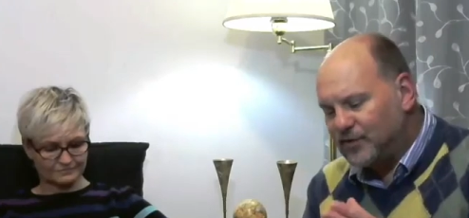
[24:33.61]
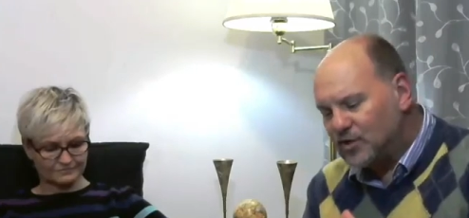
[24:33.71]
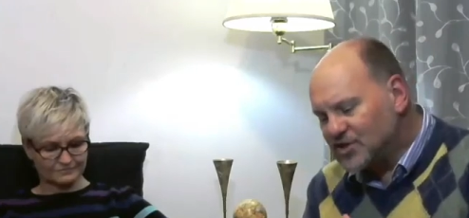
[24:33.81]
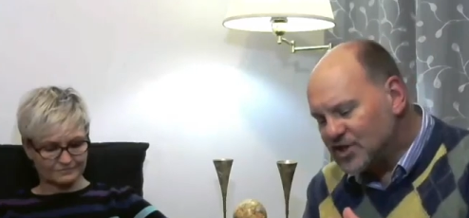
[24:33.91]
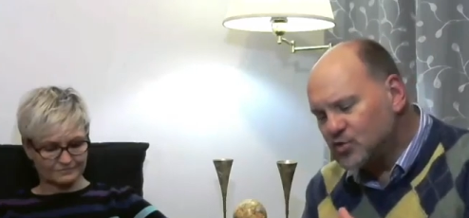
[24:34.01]
Speaker 1: you're
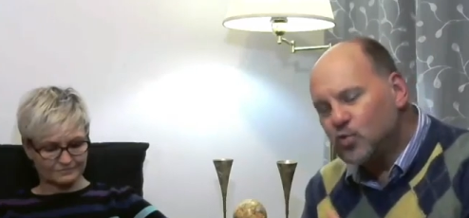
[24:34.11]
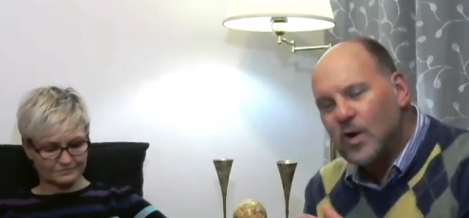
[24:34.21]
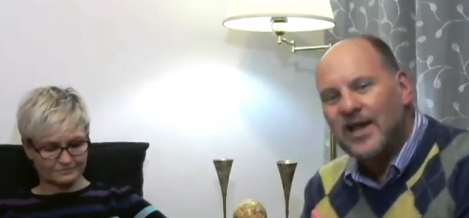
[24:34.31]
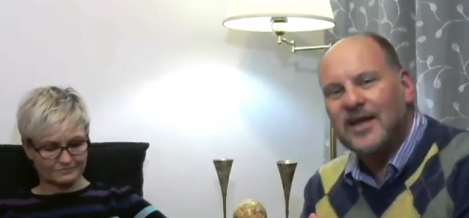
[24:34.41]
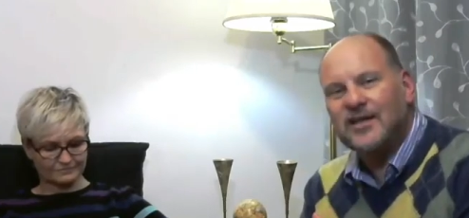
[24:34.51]
just
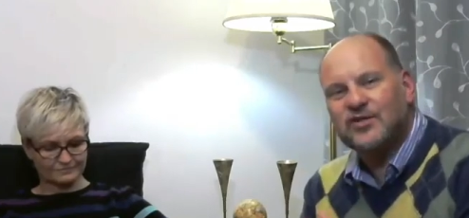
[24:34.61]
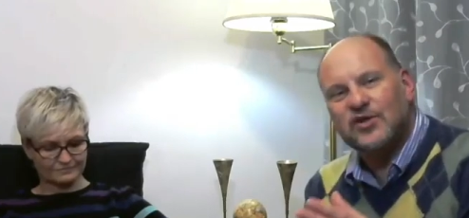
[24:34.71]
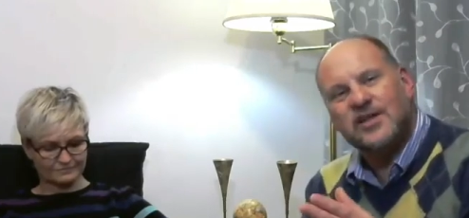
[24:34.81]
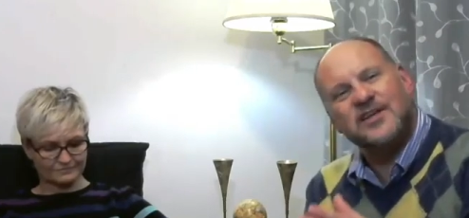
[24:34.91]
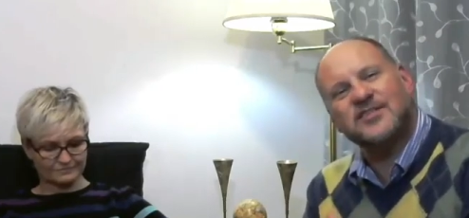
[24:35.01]
willing to
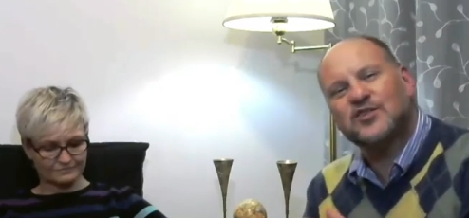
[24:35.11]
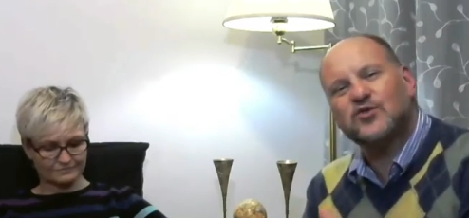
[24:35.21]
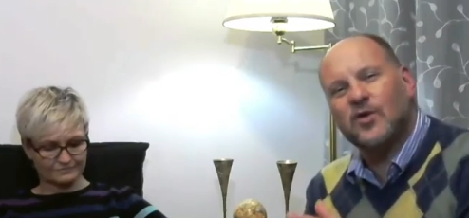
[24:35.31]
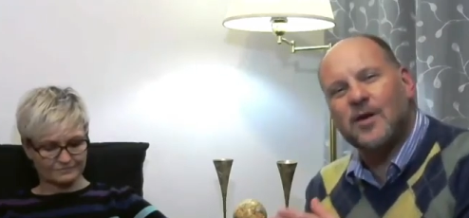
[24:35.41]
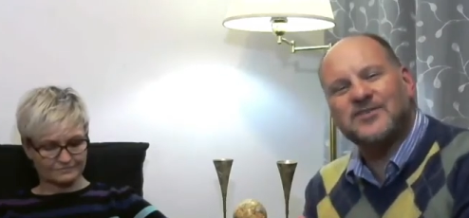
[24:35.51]
listen to what
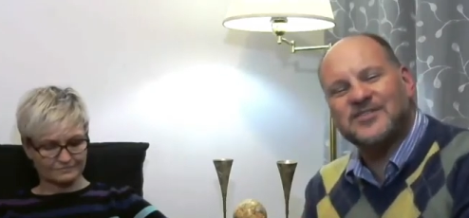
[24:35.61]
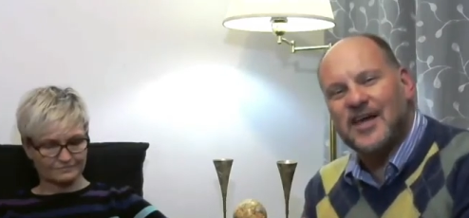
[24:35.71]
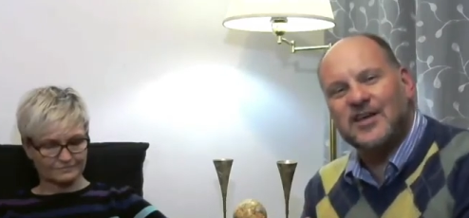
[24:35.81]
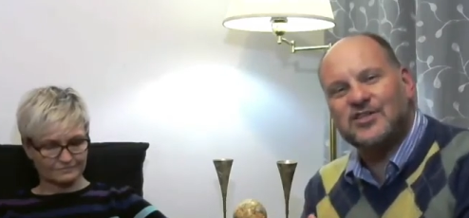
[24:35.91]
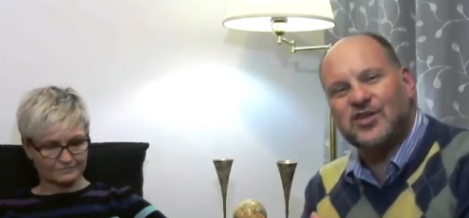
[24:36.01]
I'm
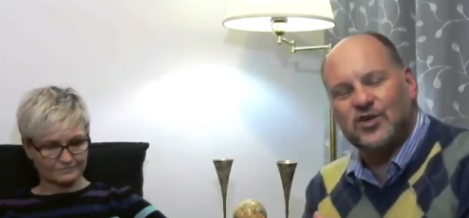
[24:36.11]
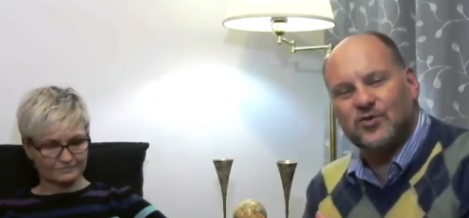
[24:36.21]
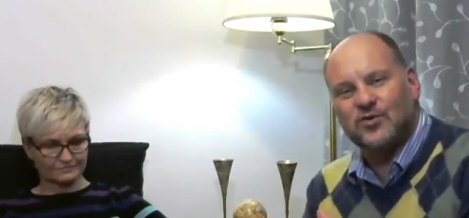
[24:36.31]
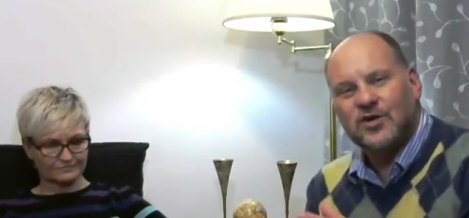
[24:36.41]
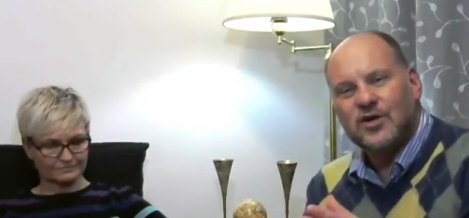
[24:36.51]
saying to you,
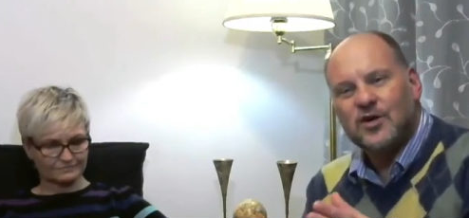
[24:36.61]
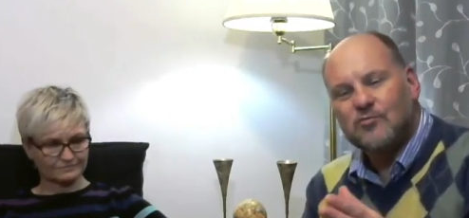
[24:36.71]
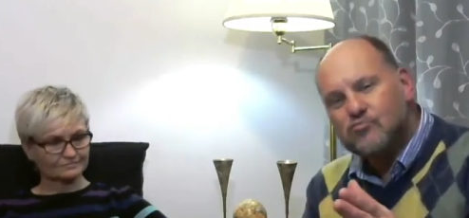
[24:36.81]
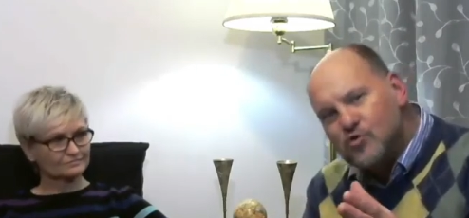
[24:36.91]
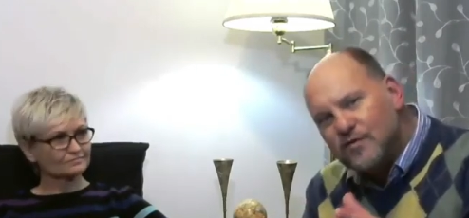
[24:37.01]

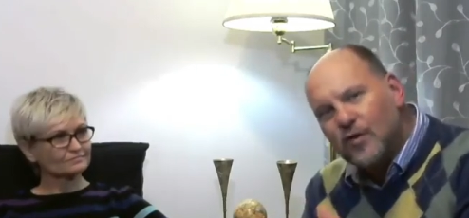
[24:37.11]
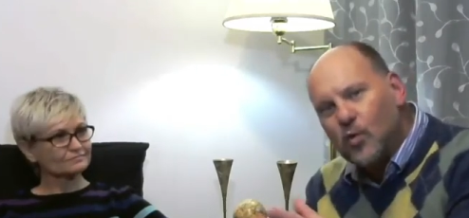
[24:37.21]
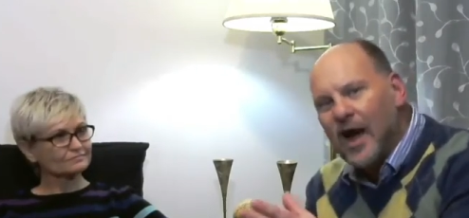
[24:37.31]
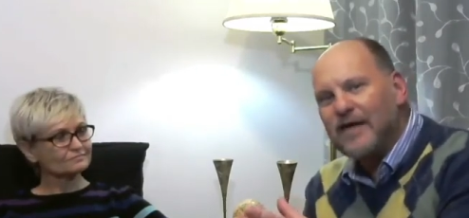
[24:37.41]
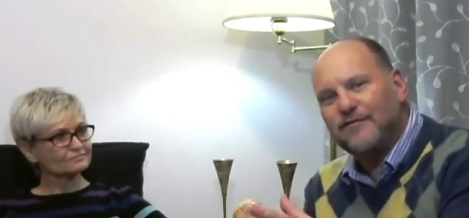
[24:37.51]
move
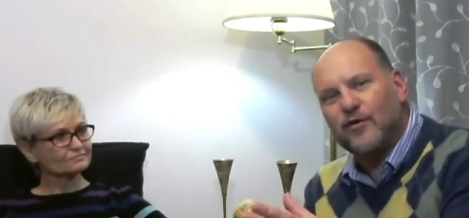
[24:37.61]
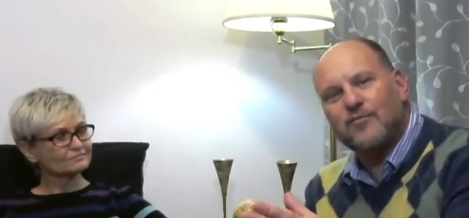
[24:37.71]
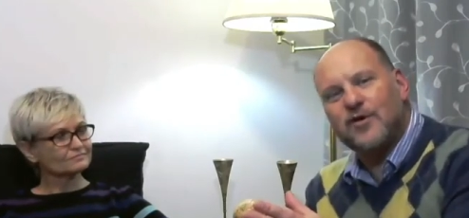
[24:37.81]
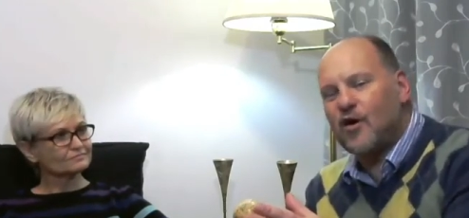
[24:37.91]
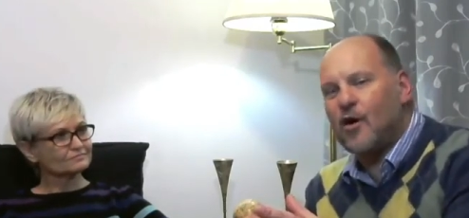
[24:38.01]
away from the
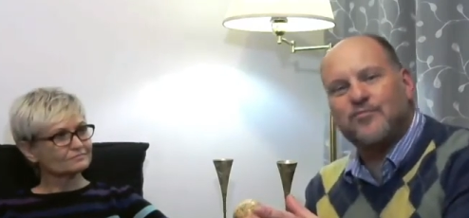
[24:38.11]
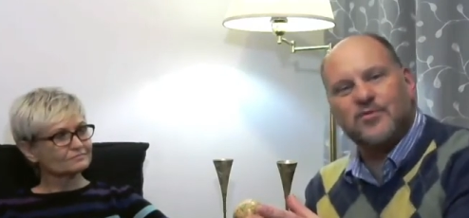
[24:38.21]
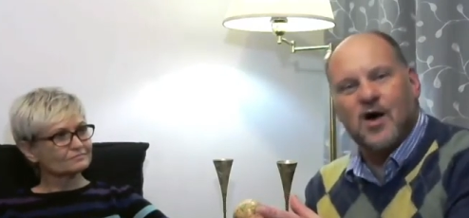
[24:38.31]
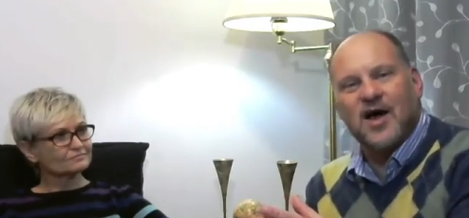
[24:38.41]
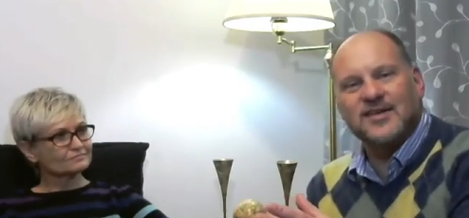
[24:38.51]

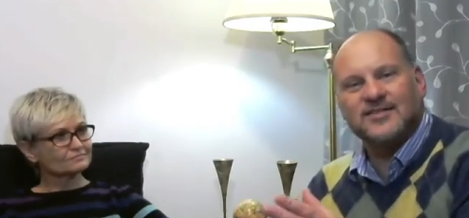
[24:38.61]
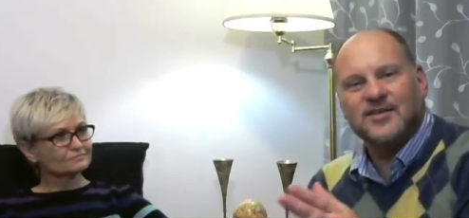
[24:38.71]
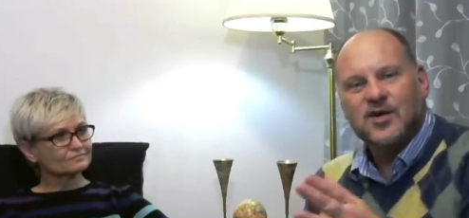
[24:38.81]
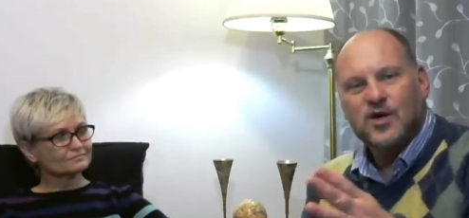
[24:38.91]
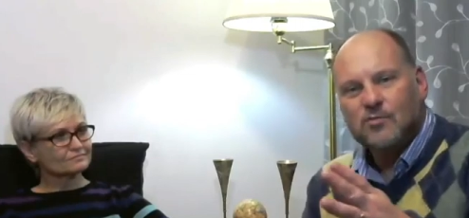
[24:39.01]
compromise,
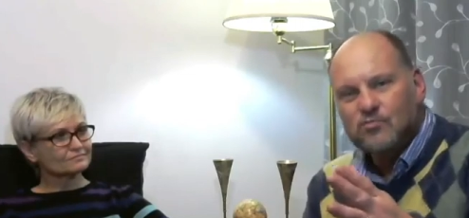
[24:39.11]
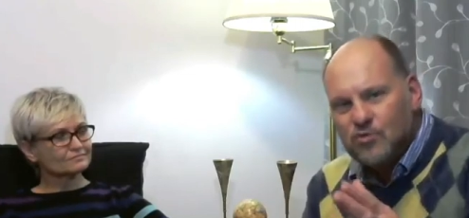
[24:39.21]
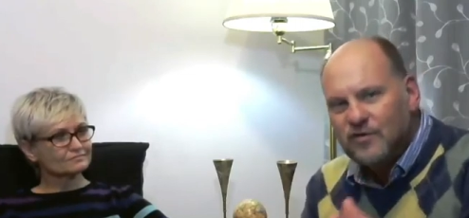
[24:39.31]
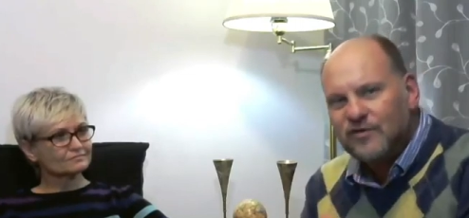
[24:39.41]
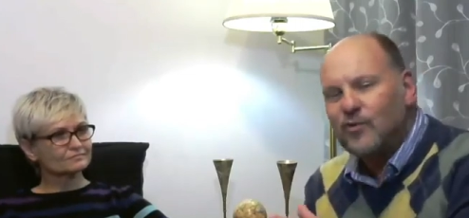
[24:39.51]

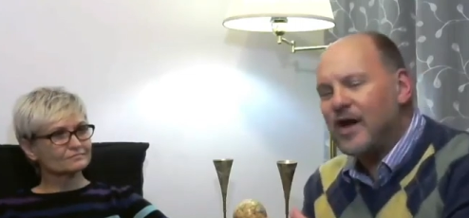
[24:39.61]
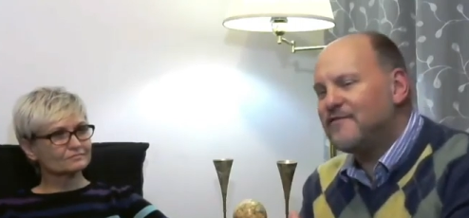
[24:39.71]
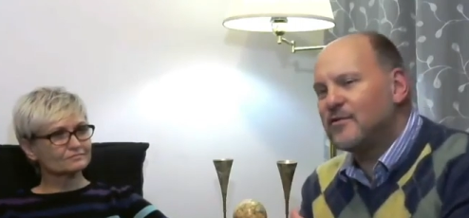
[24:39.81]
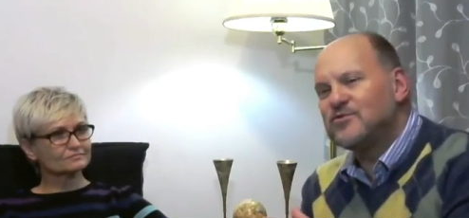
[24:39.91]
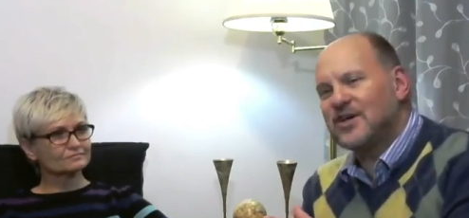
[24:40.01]
move away
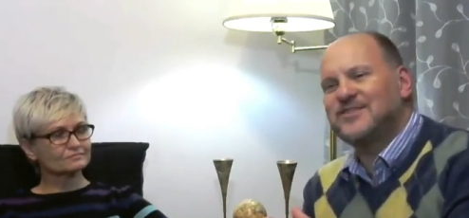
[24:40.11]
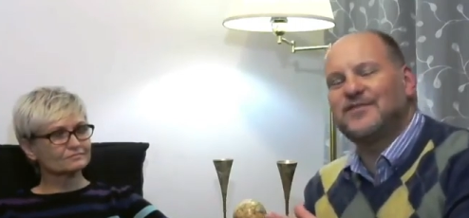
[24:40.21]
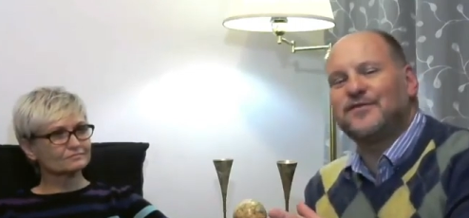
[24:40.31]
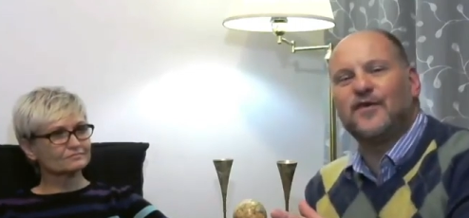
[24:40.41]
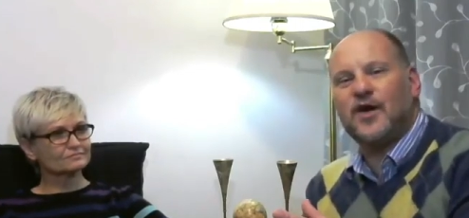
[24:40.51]
from
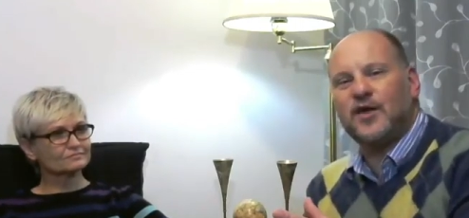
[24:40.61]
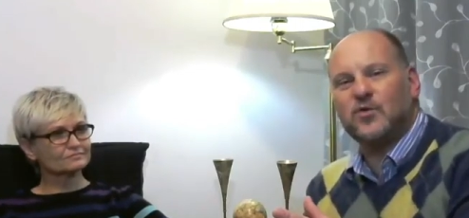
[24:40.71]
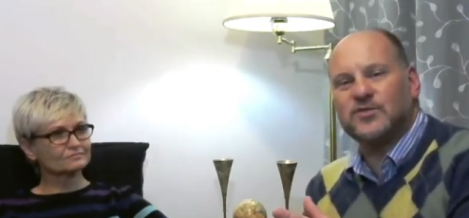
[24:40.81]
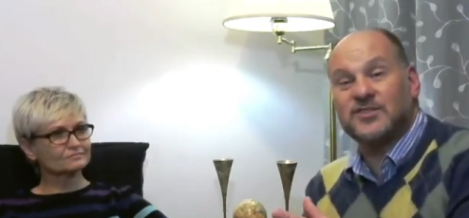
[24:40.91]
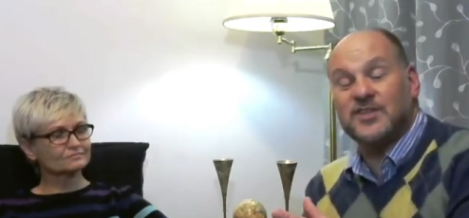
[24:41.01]
justifying your
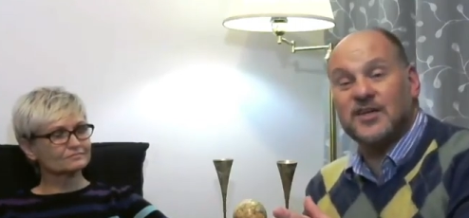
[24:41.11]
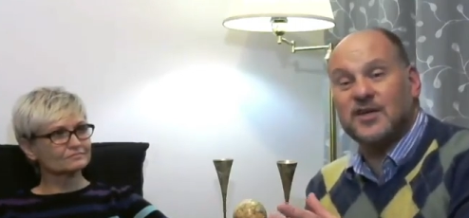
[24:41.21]
sin,